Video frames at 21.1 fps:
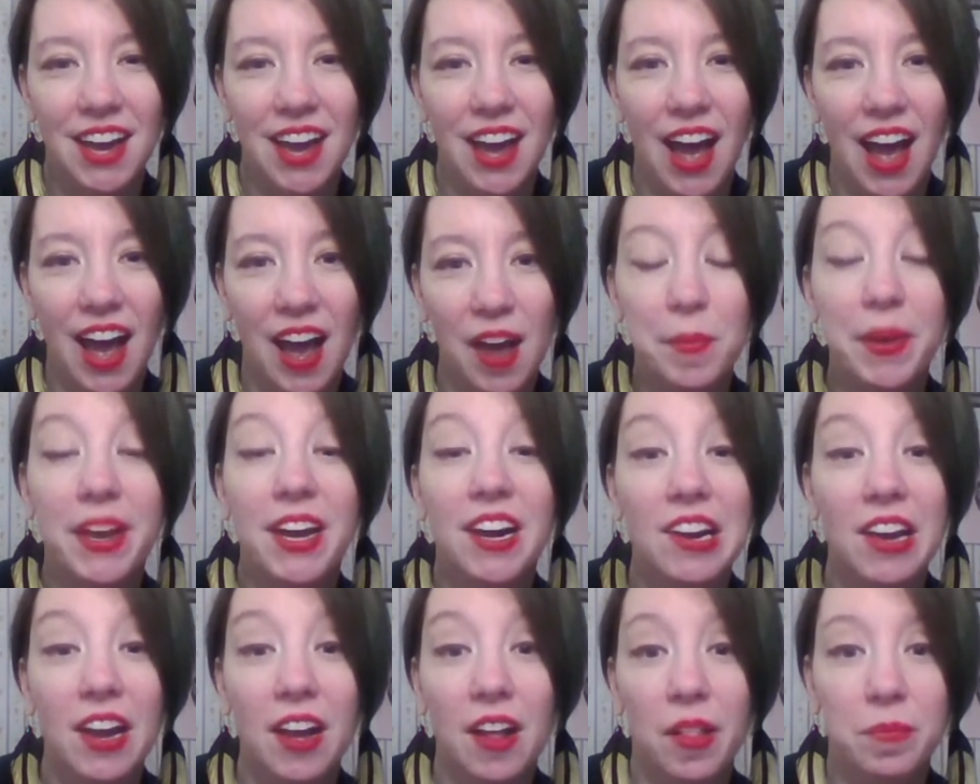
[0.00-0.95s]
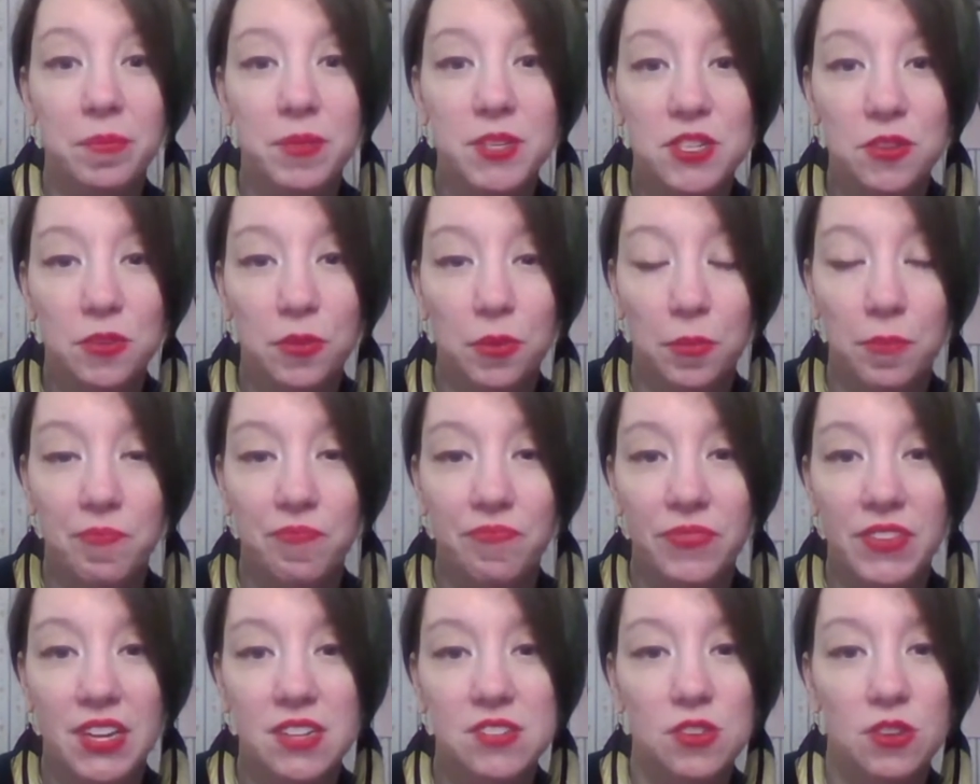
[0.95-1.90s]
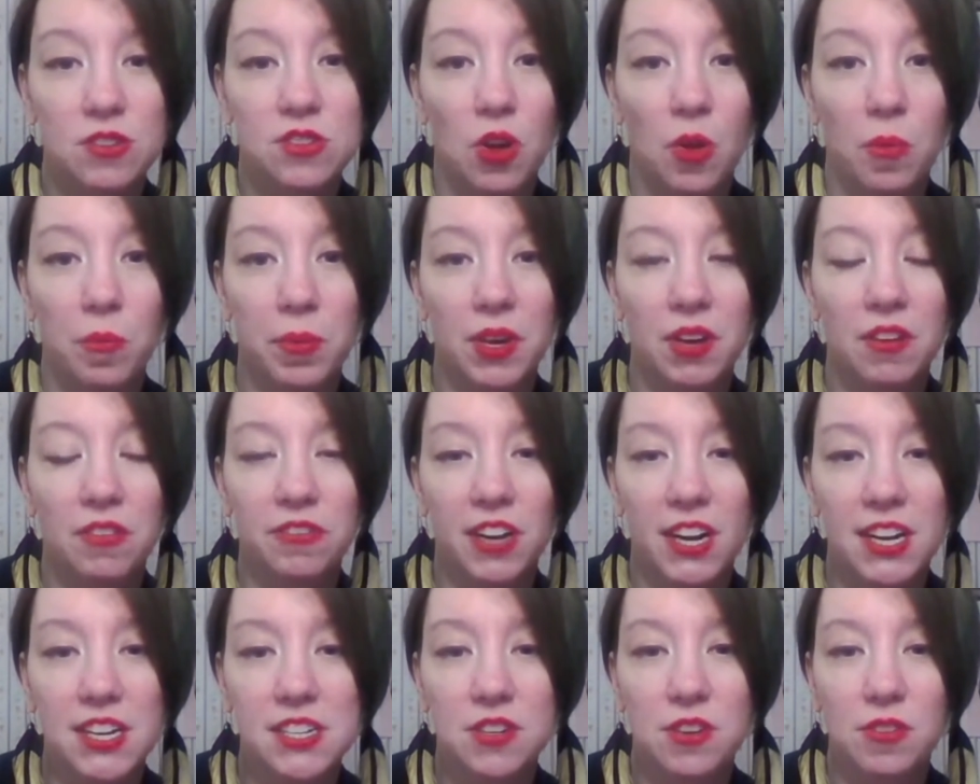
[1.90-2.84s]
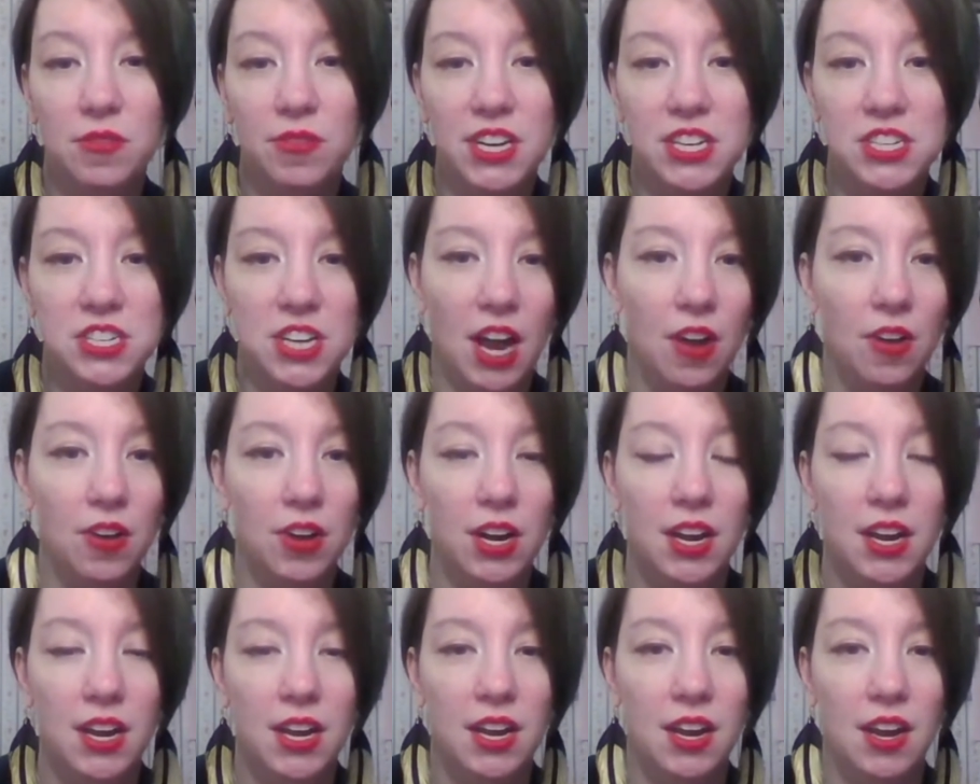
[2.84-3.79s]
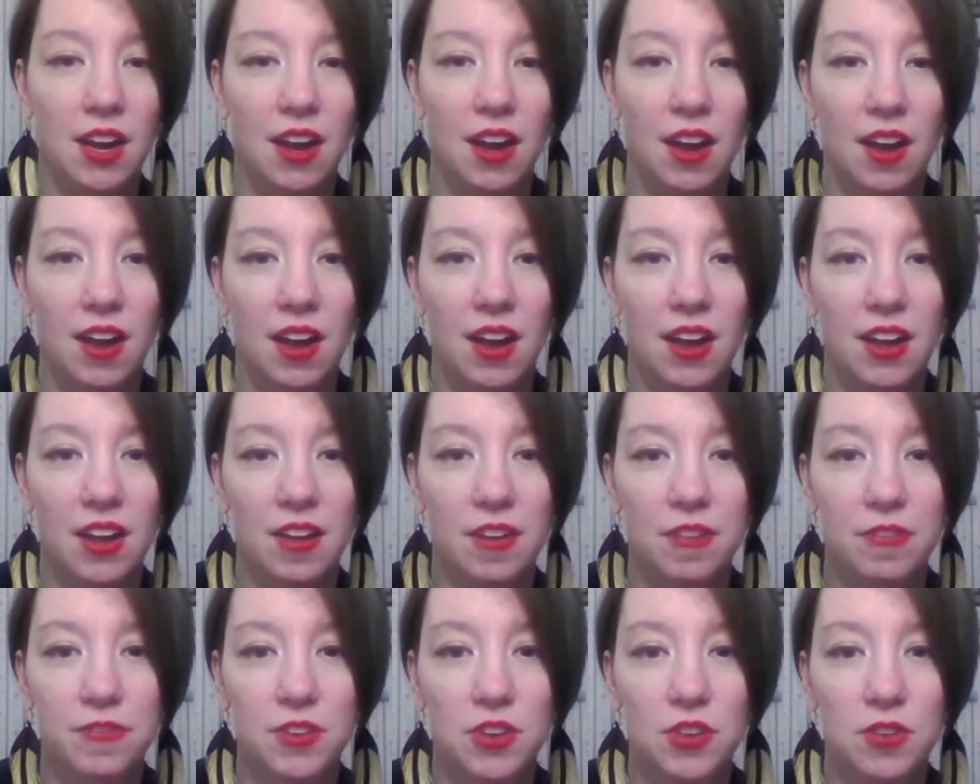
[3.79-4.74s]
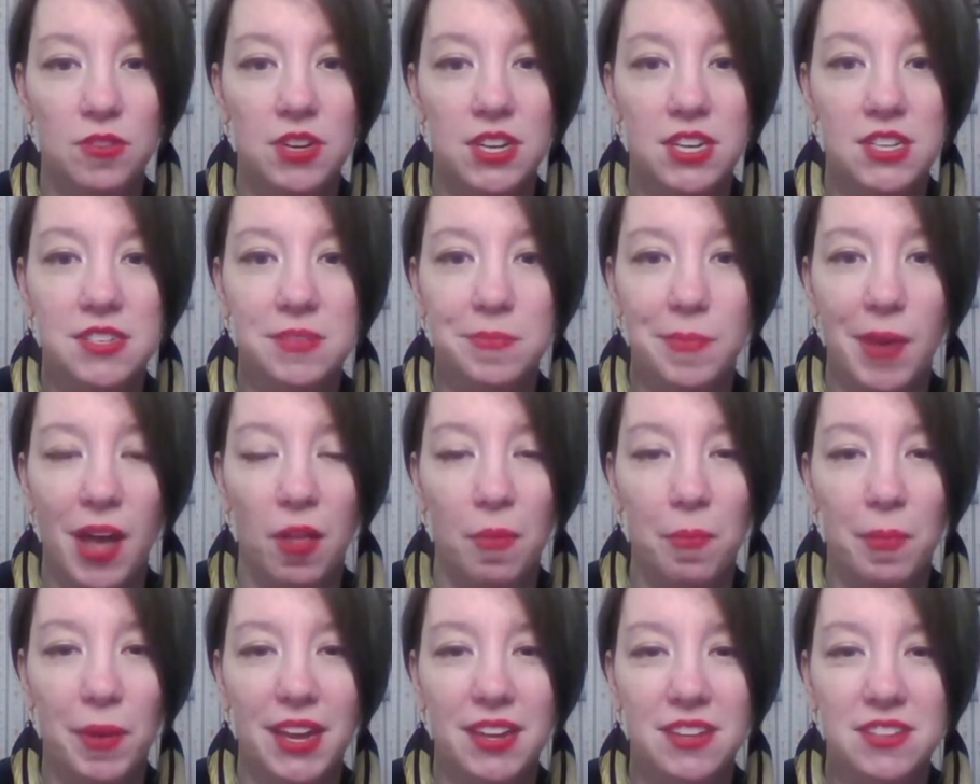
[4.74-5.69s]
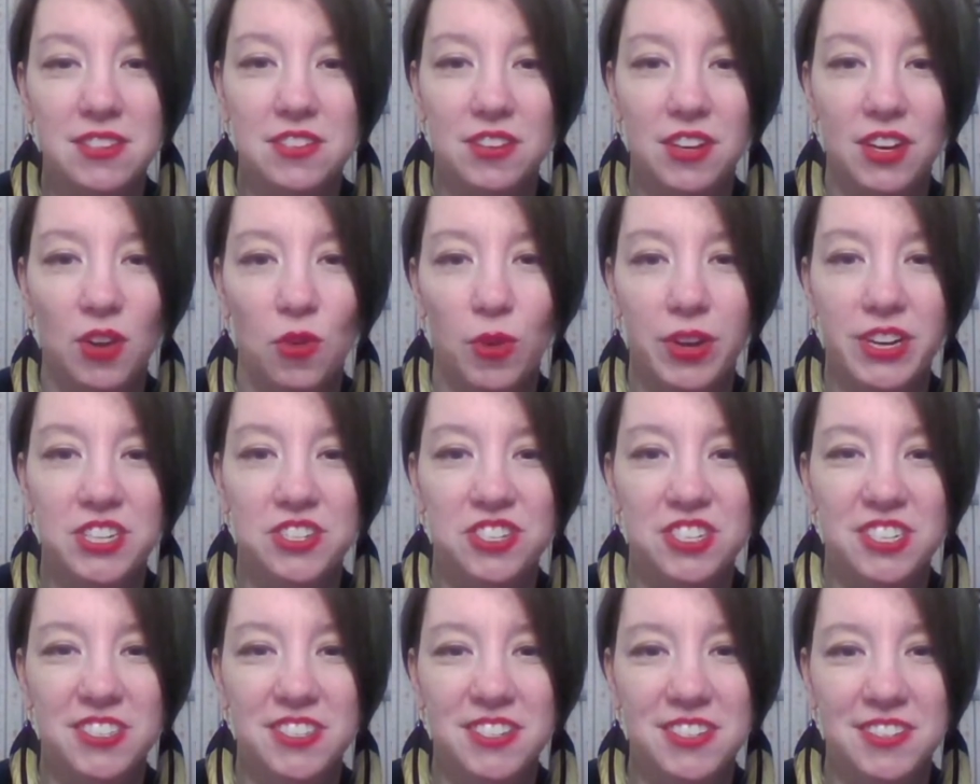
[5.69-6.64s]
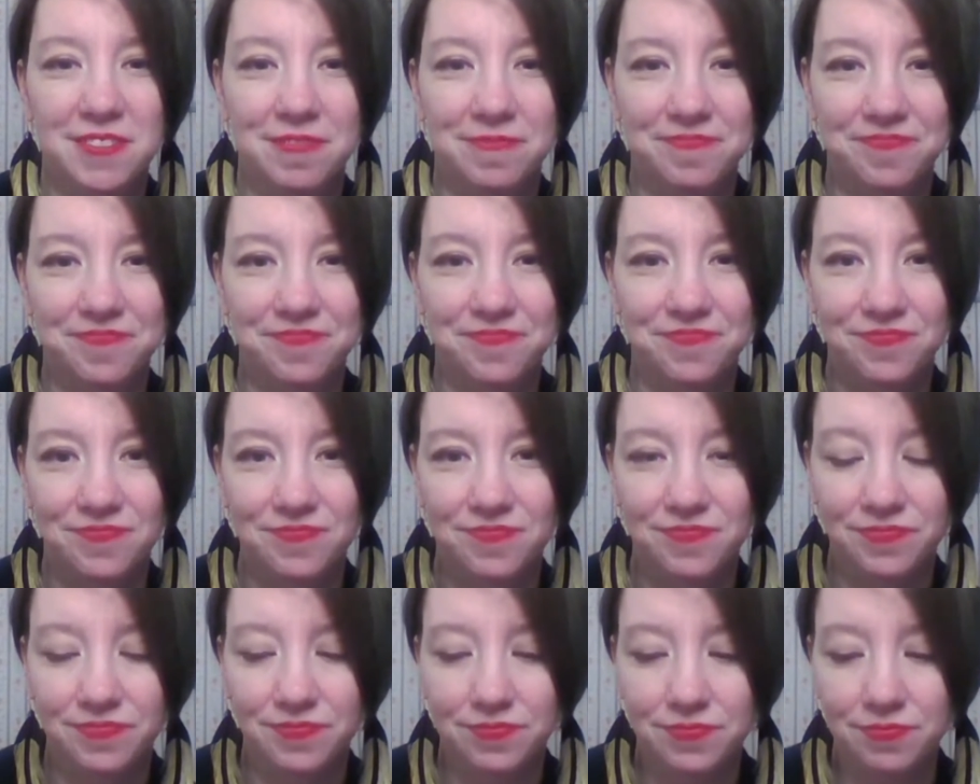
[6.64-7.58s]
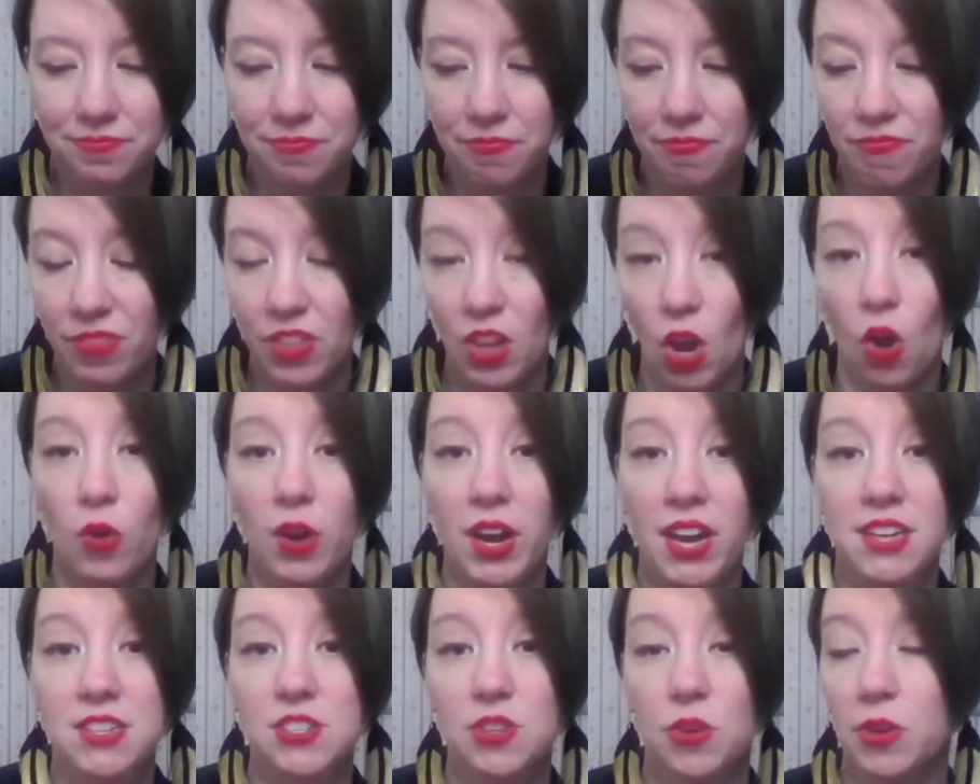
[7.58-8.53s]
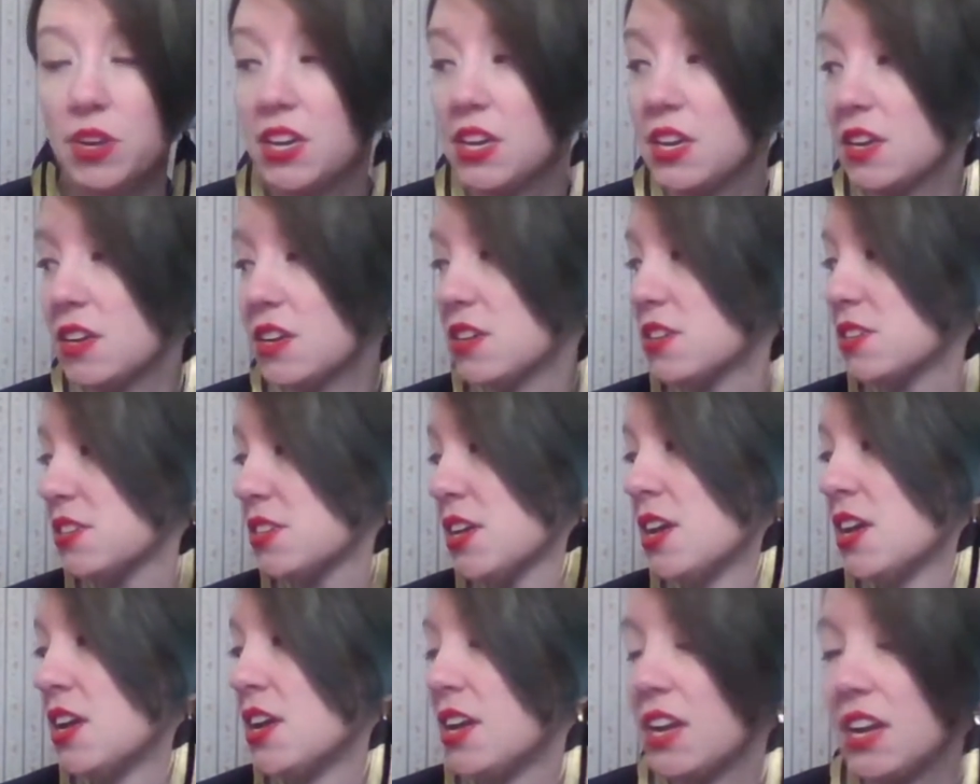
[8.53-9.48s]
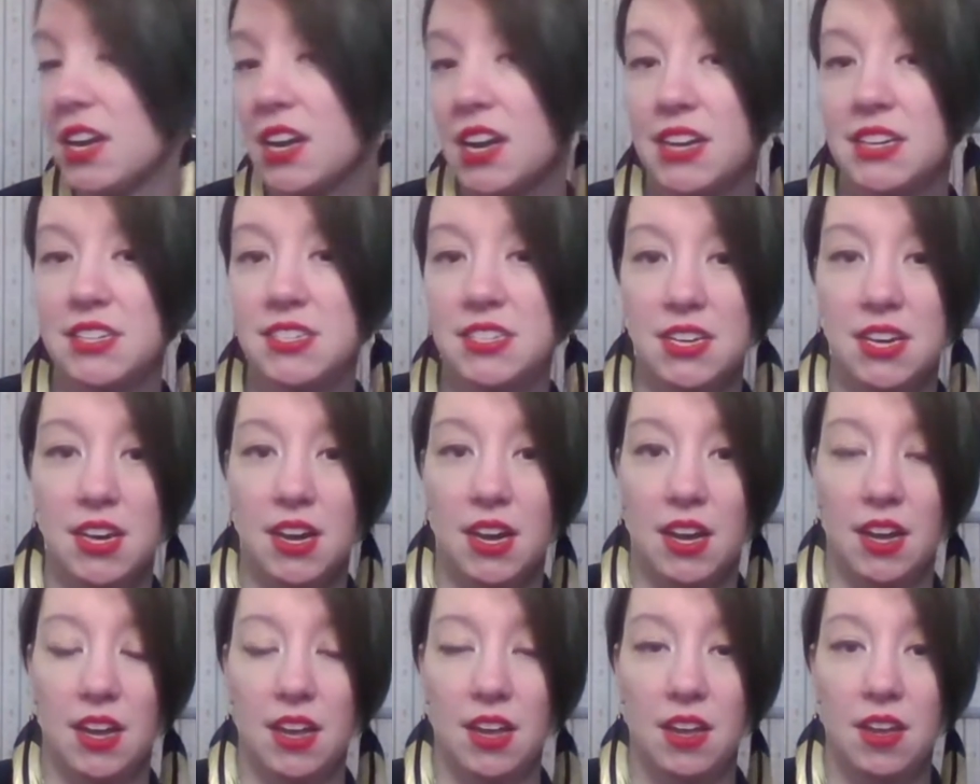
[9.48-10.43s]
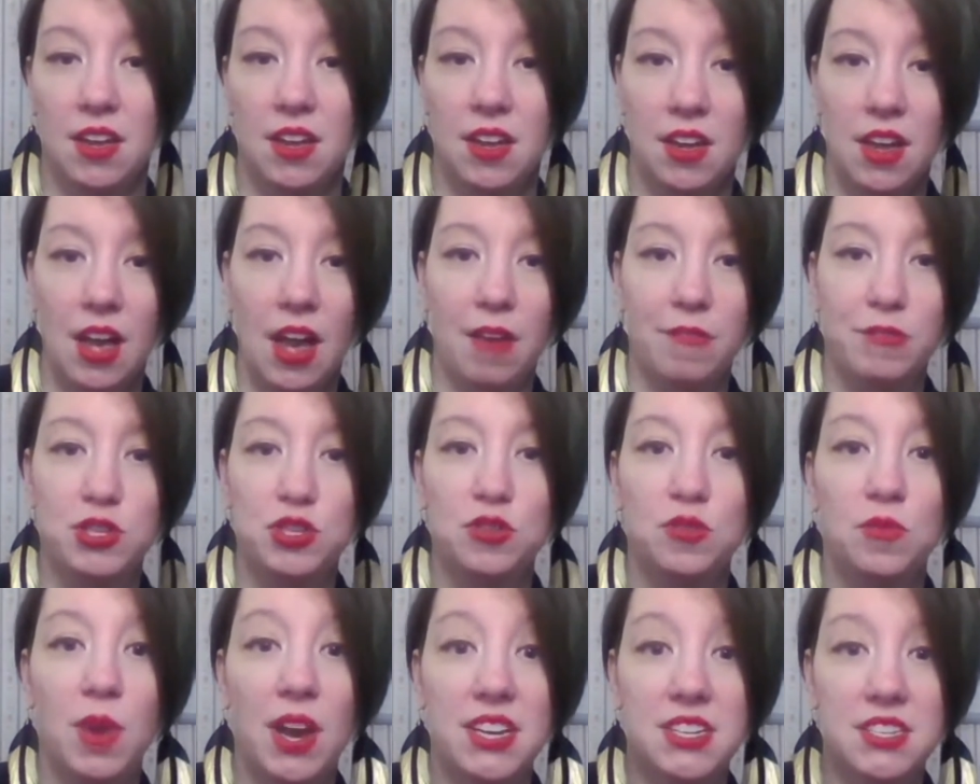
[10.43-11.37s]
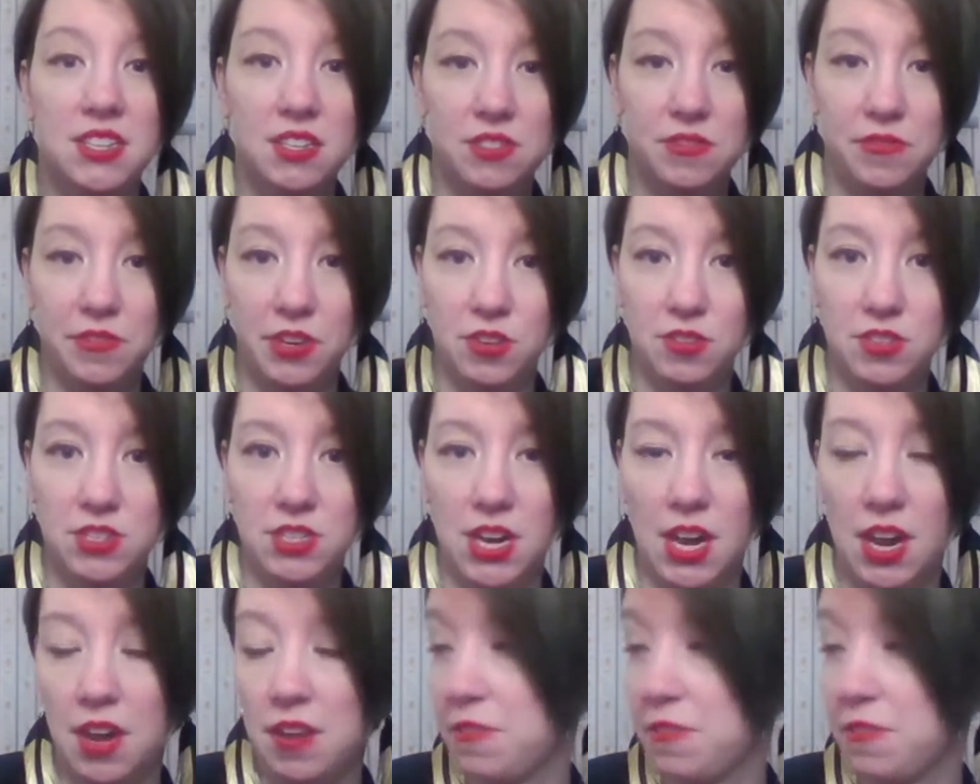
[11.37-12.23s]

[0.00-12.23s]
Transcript: I'm here to help too. So don't be afraid to reach out uh, if you need some help answering questions. Okay, so here's an idea. I have two ideas for you today.